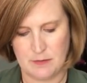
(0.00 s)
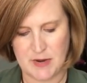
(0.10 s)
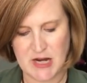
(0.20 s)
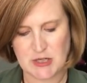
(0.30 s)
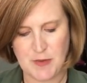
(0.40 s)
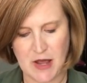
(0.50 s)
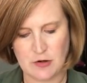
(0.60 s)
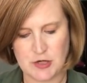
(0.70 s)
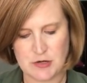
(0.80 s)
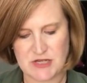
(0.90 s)

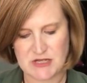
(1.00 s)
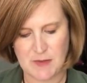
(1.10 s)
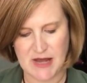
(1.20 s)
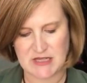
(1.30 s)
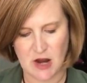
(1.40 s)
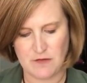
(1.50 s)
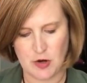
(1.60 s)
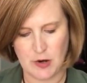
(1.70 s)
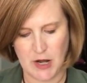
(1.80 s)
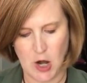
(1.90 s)
Beachbound, use this mask after
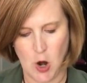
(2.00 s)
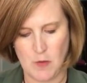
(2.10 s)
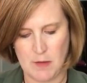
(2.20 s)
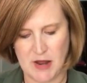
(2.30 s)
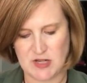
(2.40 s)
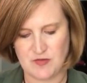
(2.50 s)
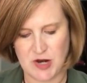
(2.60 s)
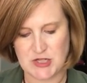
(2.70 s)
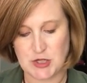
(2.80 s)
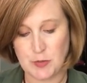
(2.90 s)
you get home. It makes for
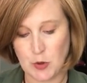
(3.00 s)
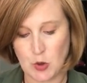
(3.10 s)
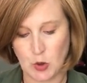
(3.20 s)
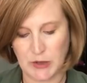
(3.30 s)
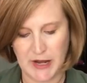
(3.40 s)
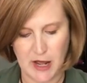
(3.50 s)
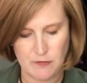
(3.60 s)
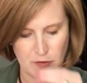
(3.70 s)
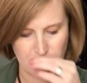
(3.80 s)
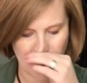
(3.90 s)
a super cooling
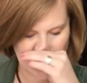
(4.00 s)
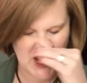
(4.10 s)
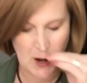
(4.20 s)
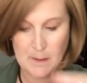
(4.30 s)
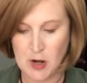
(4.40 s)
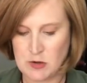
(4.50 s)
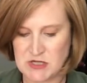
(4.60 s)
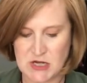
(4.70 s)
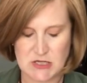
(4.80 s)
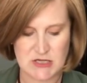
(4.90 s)
and refreshing
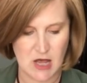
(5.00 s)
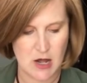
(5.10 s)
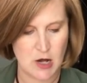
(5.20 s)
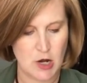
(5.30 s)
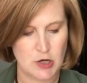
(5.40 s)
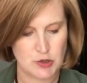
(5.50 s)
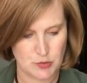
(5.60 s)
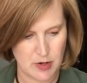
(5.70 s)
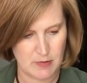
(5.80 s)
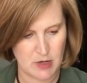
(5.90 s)
post-sun
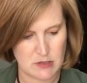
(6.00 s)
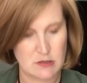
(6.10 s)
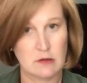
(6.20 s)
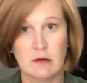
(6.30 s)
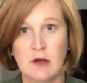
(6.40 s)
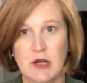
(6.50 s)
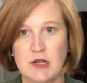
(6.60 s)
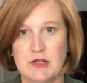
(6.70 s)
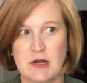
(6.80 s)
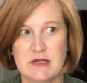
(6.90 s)
treatment
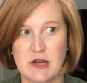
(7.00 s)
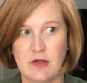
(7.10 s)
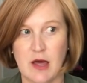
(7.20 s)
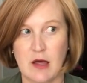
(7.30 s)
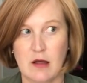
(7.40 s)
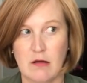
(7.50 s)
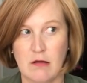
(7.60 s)
you guys hear that?